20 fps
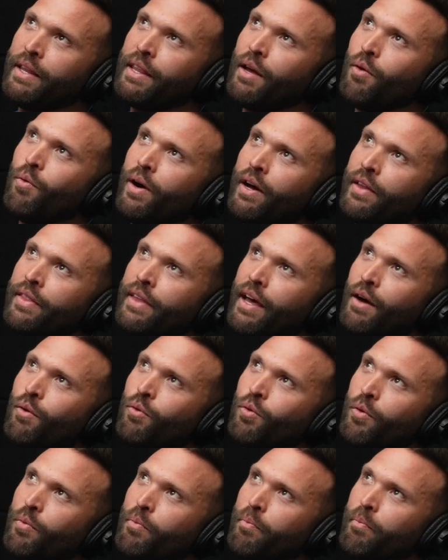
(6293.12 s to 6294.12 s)
pick the one
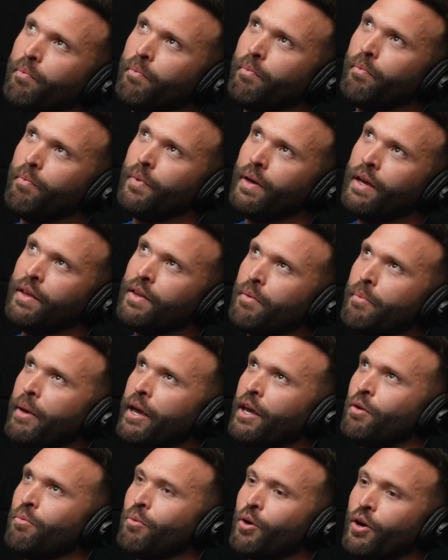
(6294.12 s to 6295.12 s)
that would either
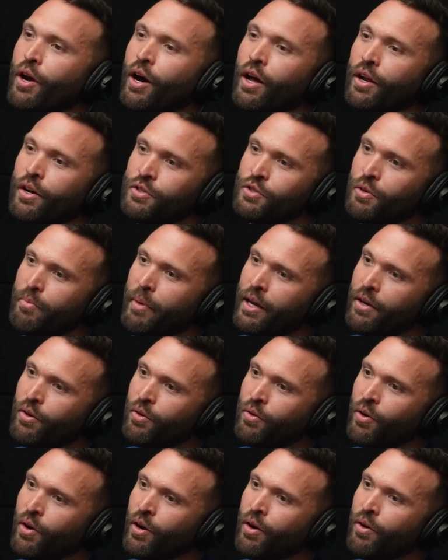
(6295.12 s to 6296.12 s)
make you more dollars or make
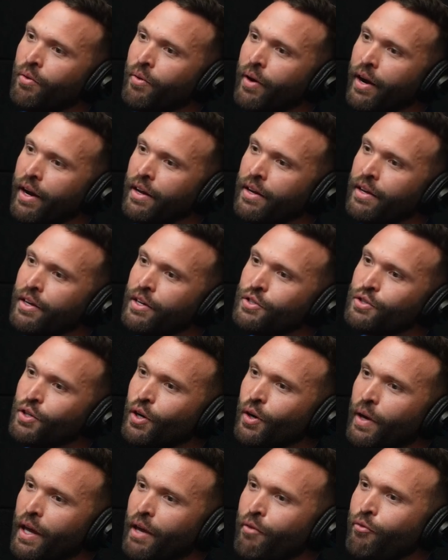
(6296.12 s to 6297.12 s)
you grow, right?
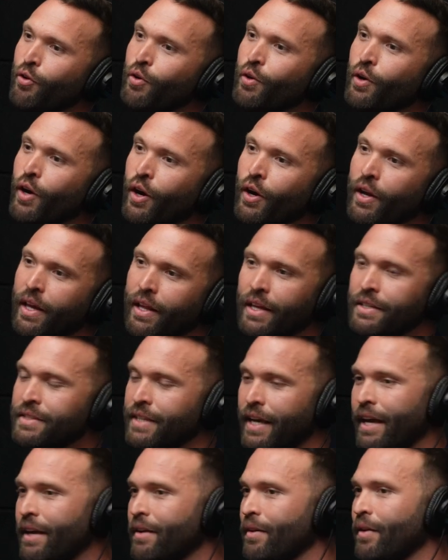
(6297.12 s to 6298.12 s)
So if you,
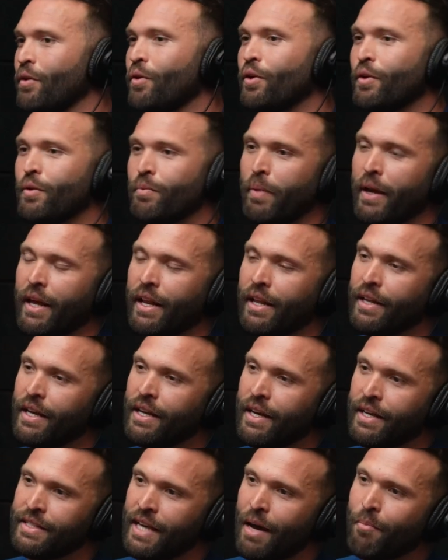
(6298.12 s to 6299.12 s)
let's say you were picking
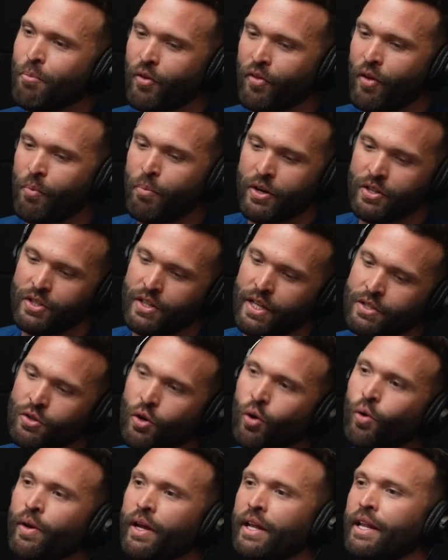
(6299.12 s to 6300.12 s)
the example of the person
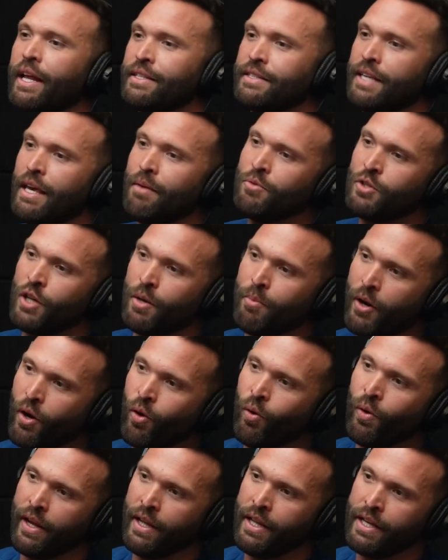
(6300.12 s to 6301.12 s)
that's only in that same gym and
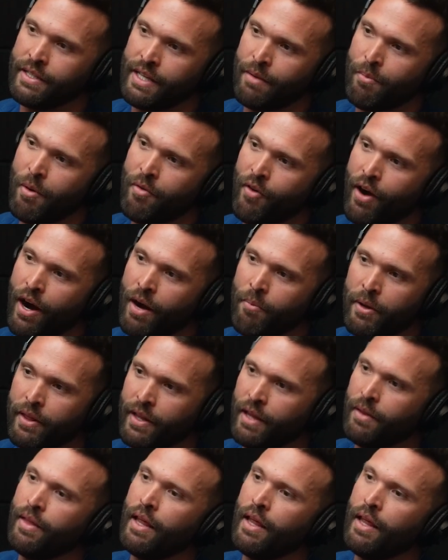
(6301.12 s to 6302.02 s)
only in that same environment,